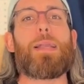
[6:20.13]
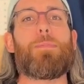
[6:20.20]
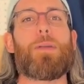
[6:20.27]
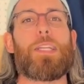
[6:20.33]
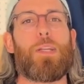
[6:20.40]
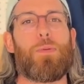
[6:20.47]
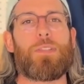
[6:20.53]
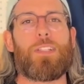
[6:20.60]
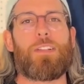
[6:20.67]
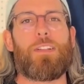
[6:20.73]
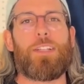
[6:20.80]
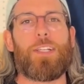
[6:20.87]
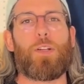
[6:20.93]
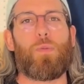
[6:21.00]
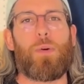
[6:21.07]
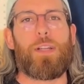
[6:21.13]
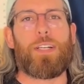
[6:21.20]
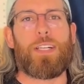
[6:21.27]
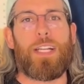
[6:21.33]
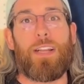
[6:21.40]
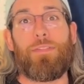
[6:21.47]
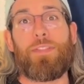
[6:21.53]
opinion, was a clear
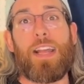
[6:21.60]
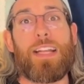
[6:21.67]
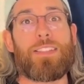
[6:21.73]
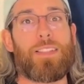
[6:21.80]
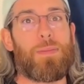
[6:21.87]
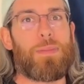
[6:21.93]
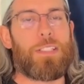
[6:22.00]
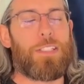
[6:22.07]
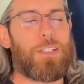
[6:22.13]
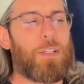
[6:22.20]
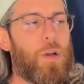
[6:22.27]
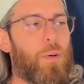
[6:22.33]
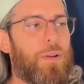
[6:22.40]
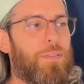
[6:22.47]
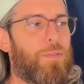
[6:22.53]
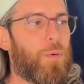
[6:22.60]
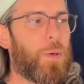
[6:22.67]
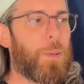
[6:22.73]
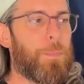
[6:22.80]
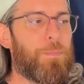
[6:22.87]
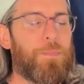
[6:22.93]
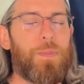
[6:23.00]
winner if that's something you're going
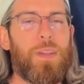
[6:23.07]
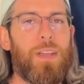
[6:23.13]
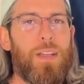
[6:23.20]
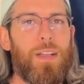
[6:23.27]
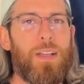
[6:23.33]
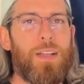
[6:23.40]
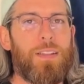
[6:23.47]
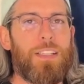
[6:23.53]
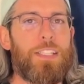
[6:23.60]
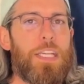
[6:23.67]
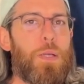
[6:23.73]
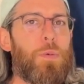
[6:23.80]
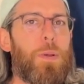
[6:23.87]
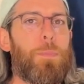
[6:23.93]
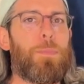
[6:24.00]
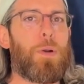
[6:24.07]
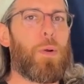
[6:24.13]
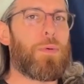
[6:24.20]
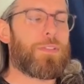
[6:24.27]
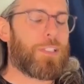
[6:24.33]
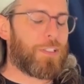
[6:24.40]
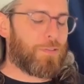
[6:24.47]
for. The D1 Pro
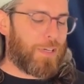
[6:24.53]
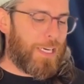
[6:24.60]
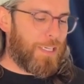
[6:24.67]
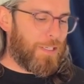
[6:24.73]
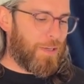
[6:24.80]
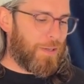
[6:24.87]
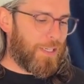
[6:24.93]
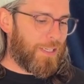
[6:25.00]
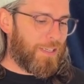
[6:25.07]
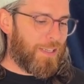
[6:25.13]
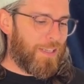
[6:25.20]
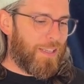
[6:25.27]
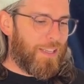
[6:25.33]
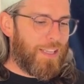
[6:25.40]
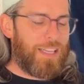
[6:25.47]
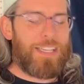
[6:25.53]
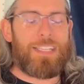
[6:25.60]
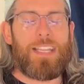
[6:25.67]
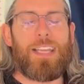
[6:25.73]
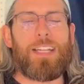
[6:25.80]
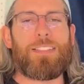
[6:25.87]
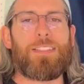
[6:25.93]
was a great unit, and
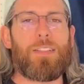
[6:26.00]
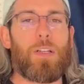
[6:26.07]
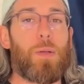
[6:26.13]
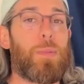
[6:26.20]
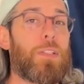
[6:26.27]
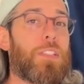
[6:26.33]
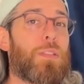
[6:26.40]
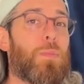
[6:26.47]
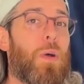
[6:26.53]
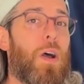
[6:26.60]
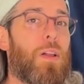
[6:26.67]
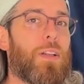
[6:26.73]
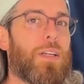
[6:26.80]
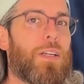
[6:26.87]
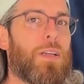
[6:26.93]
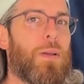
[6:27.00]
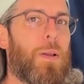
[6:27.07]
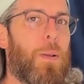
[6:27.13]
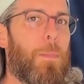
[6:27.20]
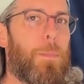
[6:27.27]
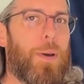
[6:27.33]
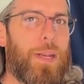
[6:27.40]
again, it's a little bit smaller,
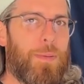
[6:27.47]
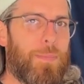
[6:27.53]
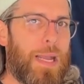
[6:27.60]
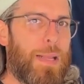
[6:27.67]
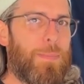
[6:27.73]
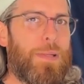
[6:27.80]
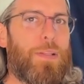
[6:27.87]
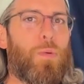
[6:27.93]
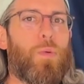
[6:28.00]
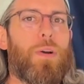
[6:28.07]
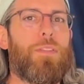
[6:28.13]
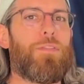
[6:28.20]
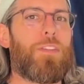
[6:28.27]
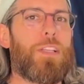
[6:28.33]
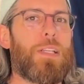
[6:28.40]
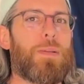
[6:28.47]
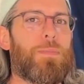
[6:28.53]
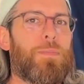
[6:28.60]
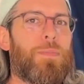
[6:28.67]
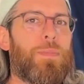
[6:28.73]
but it might be the one for you.